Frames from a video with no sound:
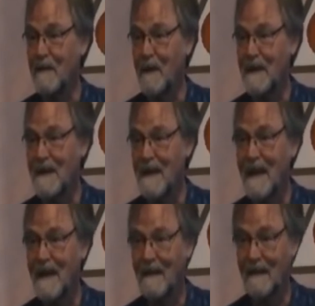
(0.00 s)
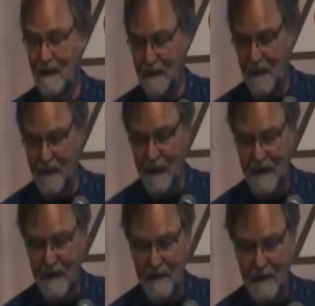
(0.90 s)
for today,
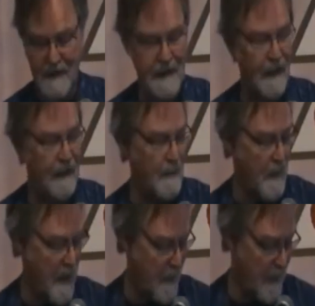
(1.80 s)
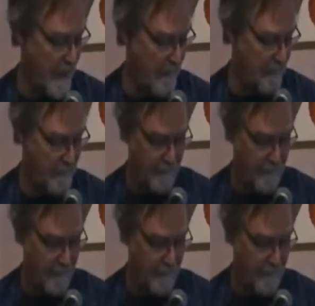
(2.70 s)
Reverend Sally Perry.